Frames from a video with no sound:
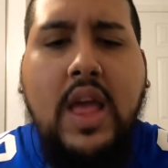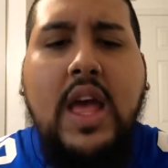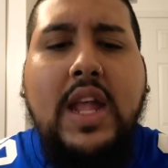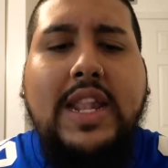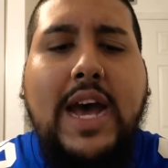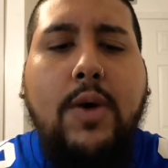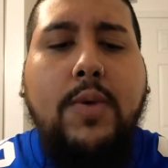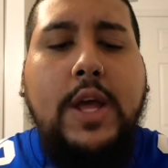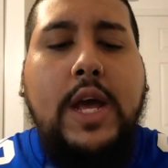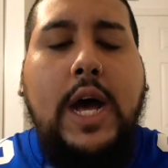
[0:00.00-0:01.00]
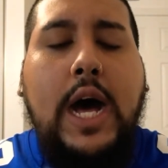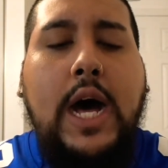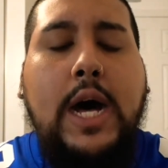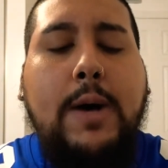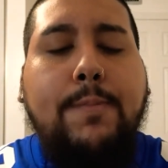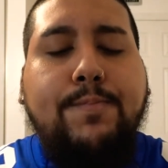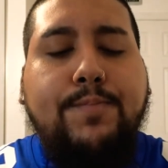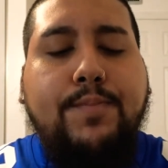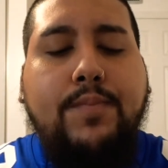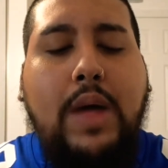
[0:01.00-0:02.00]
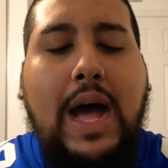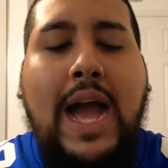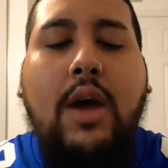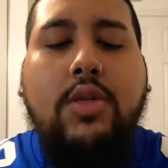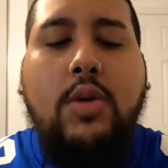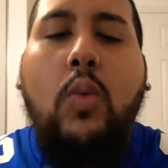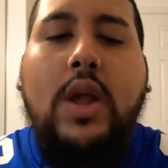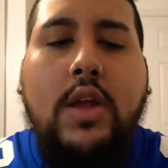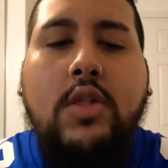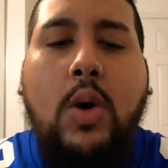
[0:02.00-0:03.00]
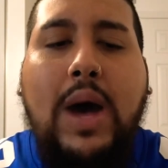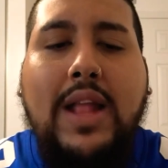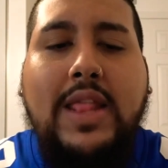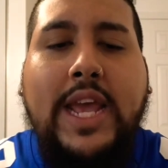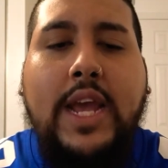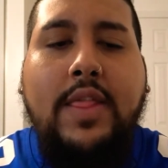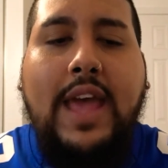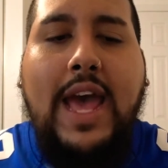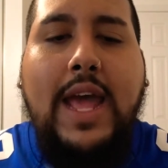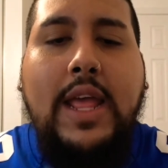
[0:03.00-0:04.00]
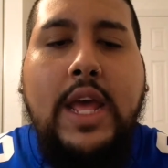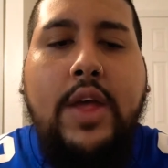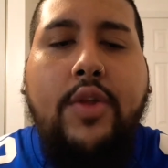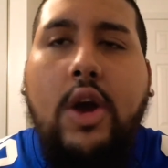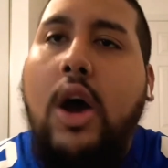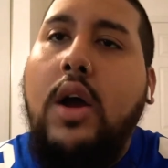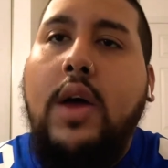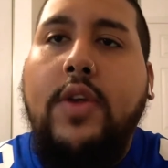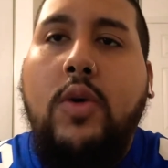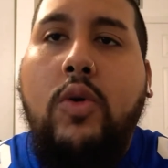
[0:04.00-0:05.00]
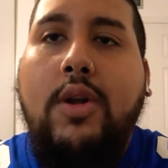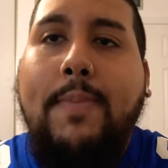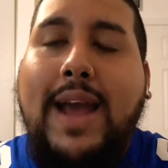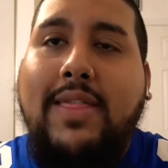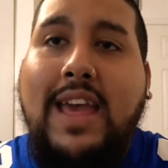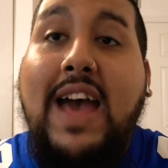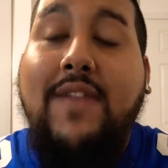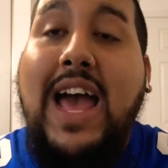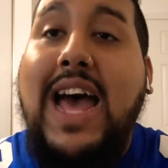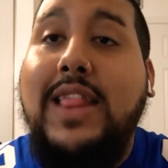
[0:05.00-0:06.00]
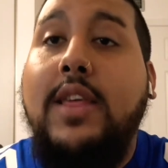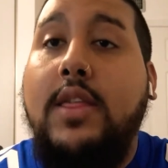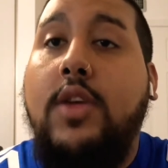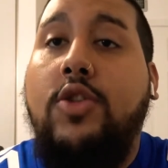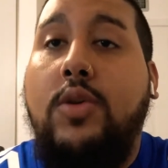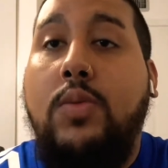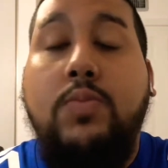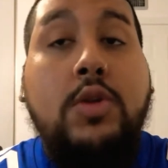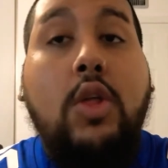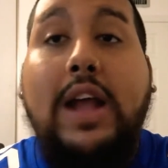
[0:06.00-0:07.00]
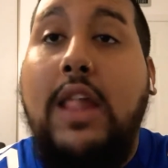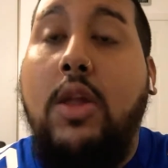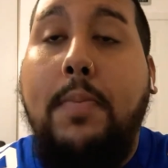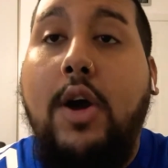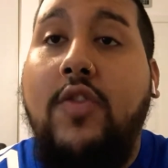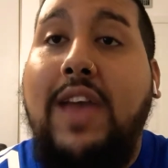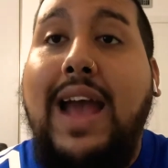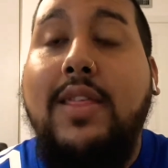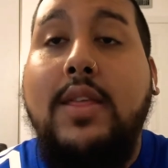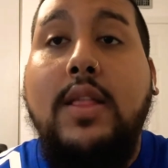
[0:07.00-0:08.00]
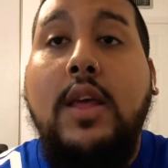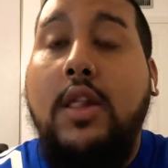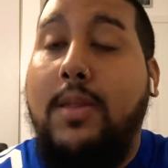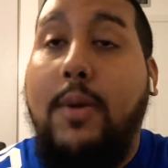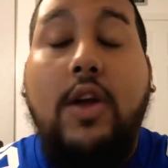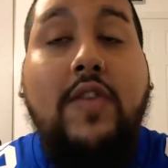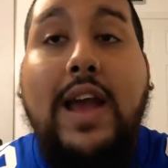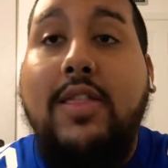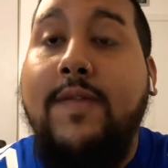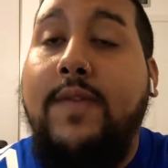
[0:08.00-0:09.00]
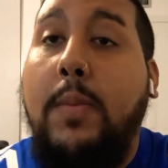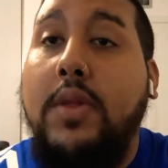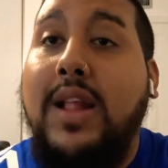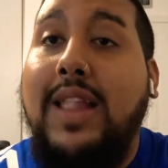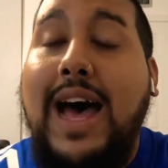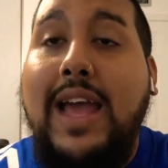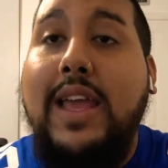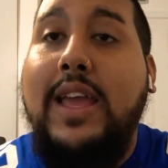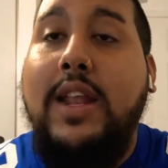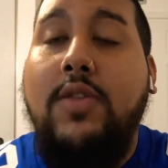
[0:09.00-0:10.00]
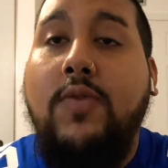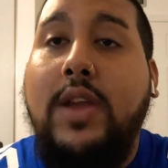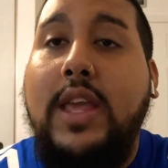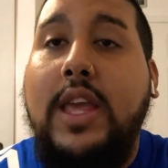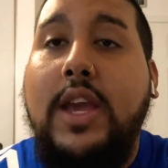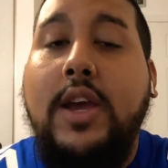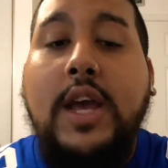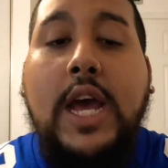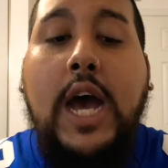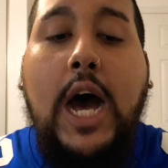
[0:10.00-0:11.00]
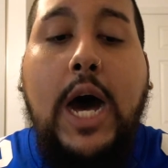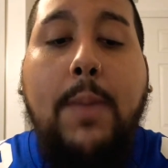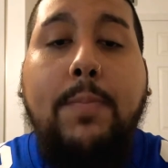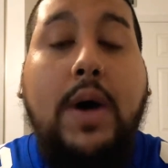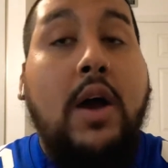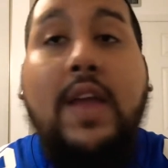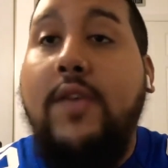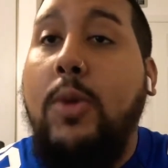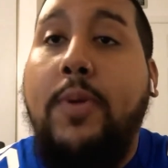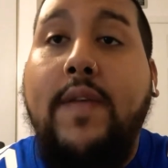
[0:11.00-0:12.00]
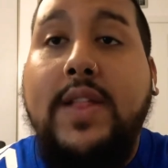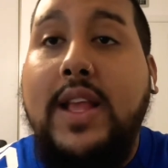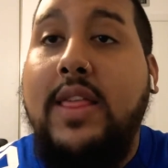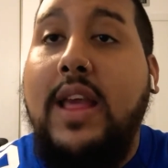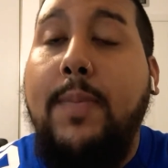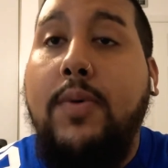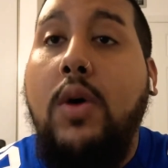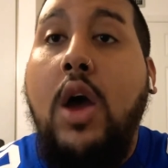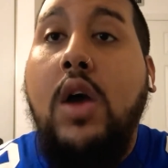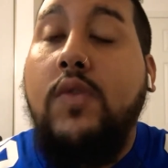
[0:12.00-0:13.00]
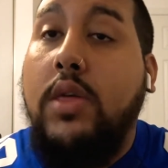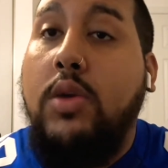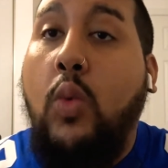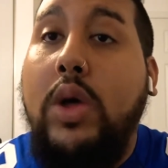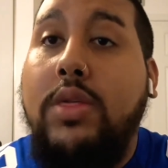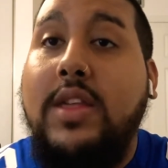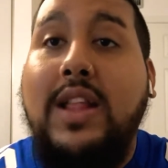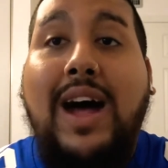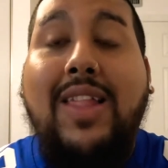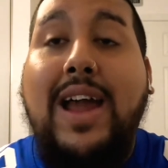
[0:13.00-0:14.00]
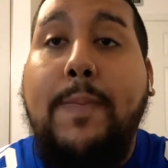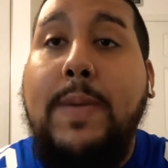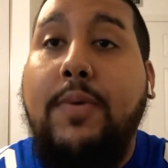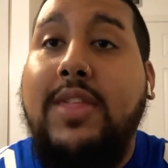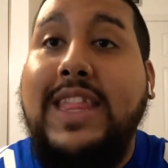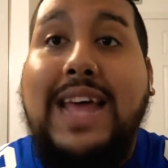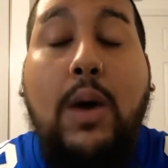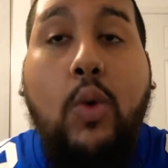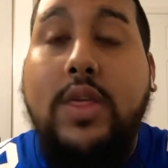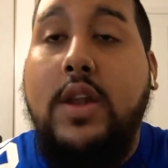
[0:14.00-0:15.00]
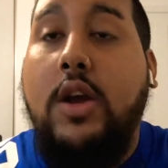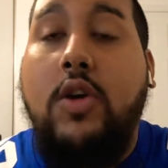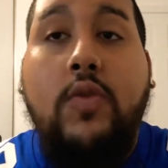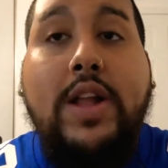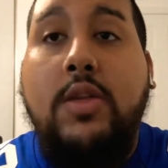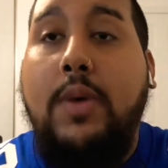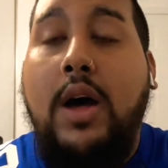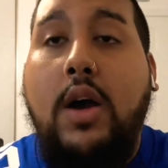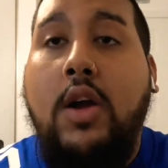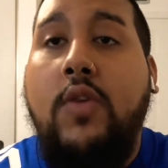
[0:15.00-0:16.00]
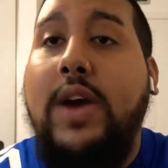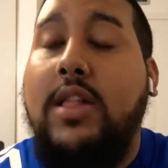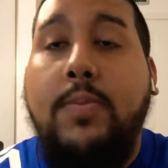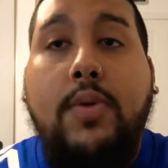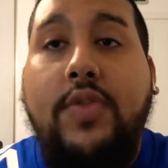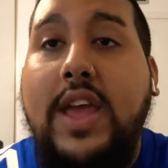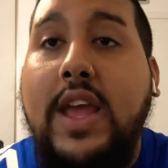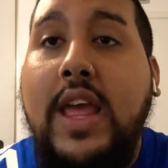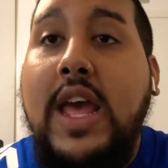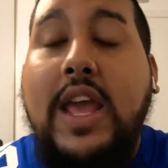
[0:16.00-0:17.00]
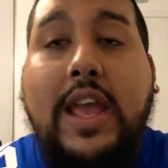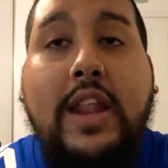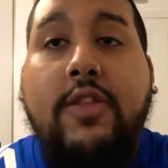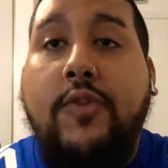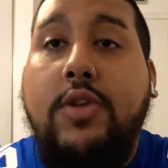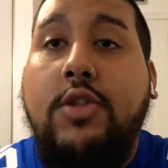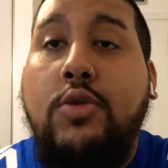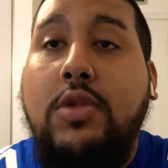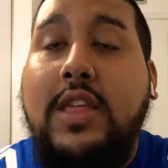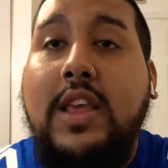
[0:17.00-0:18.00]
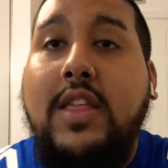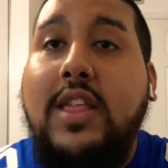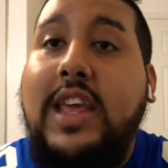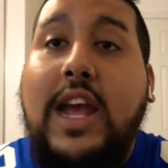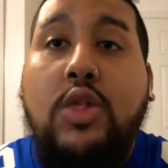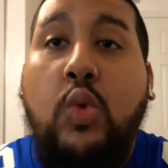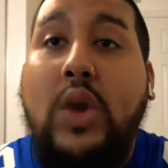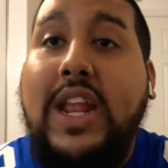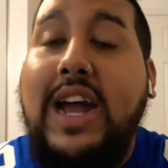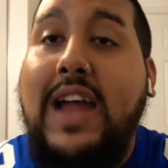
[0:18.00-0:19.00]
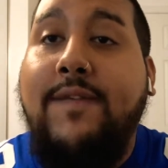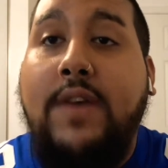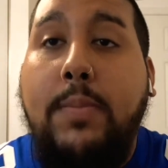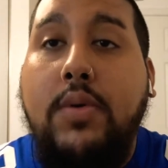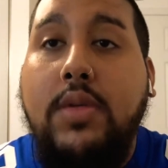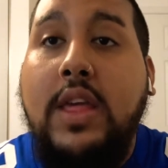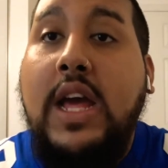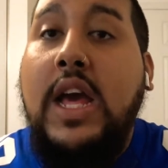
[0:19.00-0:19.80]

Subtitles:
Now, I also want to throw out there that there are other quarterbacks that have had this issue. You look at Lamar Jackson. Lamar Jackson fumbled a lot in his rookie year. I'll give you a perfect example. Russell Wilson, a lot of people said that wasn't a correctable thing in his first two seasons. He had 29 fumbles.